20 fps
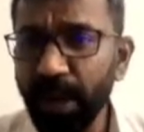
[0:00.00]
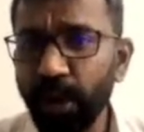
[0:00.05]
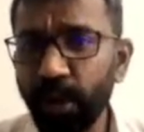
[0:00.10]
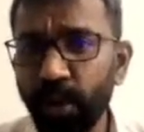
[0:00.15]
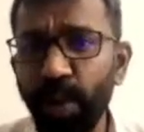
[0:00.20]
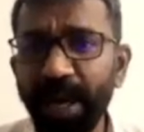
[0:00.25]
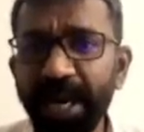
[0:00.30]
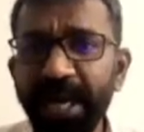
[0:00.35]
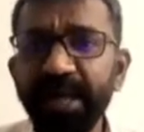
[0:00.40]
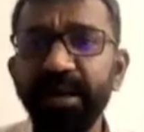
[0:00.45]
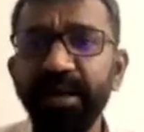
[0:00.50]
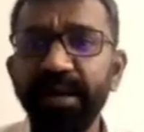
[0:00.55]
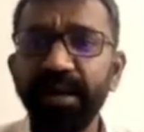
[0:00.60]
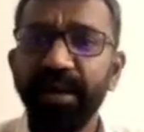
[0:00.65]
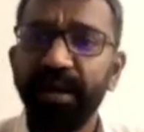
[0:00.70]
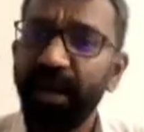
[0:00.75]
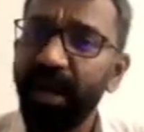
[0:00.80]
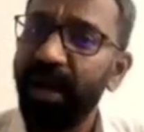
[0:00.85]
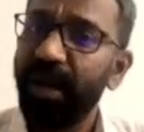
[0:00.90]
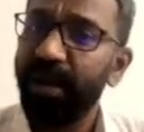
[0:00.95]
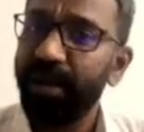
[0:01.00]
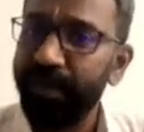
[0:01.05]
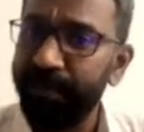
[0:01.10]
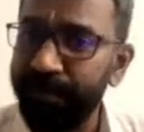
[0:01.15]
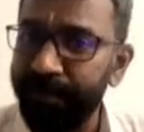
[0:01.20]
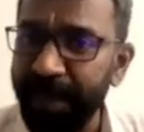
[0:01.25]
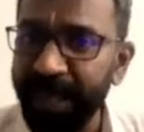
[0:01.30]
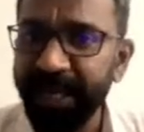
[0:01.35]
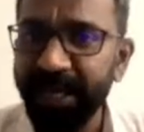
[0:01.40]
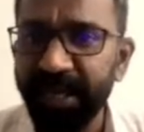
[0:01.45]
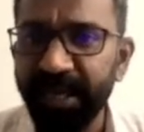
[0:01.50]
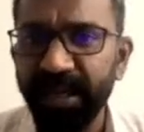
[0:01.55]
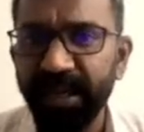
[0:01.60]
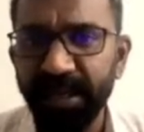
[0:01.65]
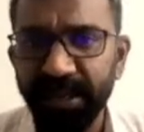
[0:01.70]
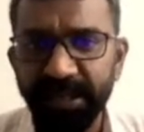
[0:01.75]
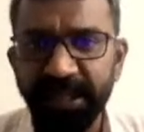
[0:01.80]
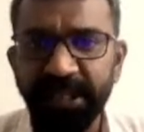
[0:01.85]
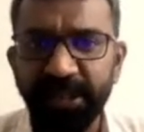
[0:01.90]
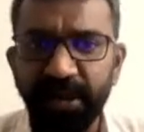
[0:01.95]
quite a big
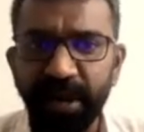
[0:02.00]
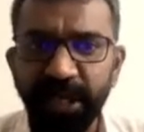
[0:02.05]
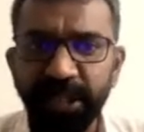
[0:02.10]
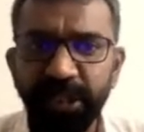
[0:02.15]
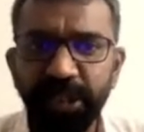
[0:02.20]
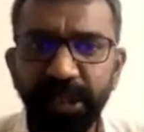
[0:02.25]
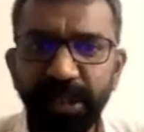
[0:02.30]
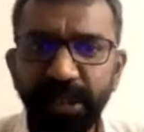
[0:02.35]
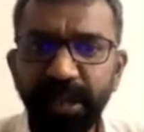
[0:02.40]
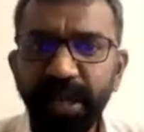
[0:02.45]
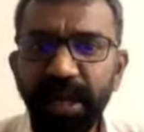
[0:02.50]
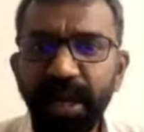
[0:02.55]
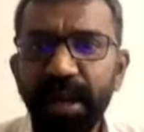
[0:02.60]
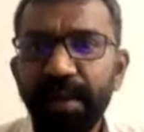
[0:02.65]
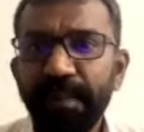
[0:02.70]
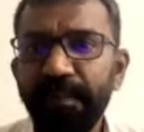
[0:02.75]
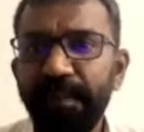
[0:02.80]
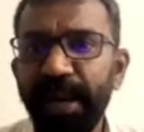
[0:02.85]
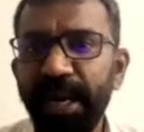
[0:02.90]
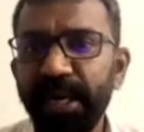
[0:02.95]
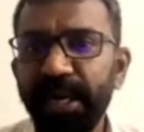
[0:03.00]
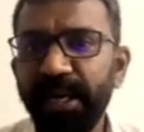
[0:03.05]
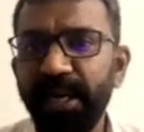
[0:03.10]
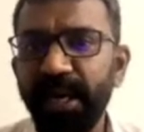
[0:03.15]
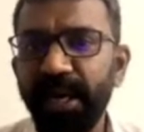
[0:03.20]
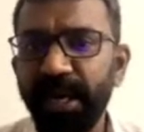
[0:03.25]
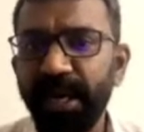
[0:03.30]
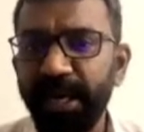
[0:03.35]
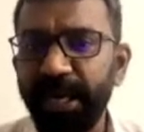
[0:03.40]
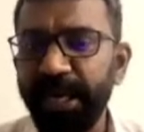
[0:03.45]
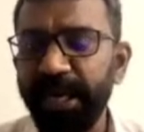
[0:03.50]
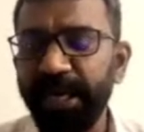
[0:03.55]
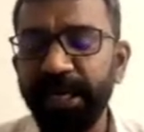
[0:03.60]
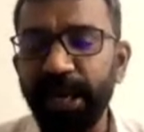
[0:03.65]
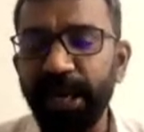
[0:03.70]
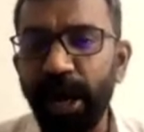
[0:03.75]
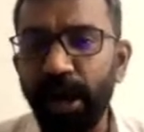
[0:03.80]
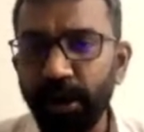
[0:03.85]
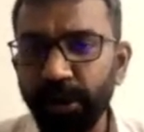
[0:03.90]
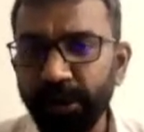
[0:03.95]
structure, but it
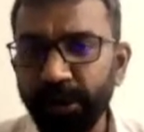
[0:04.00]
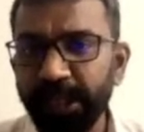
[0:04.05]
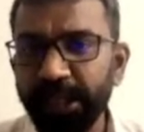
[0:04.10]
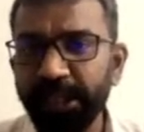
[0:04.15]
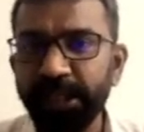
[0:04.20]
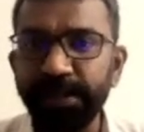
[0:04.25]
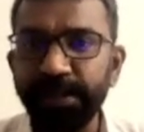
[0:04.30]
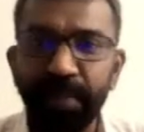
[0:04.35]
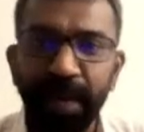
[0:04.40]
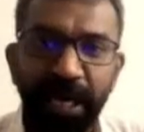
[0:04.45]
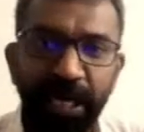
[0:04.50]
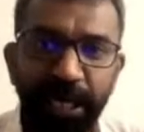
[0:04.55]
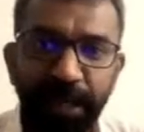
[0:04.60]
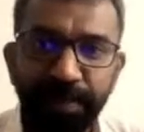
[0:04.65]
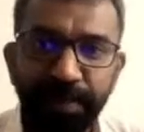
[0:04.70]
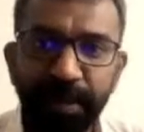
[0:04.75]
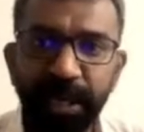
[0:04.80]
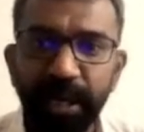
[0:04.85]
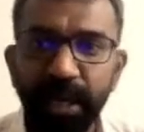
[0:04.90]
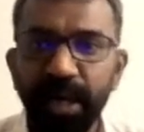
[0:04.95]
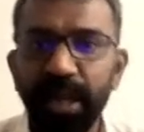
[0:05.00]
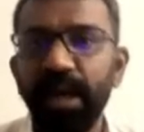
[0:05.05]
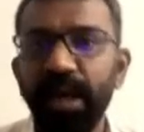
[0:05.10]
houses multiple,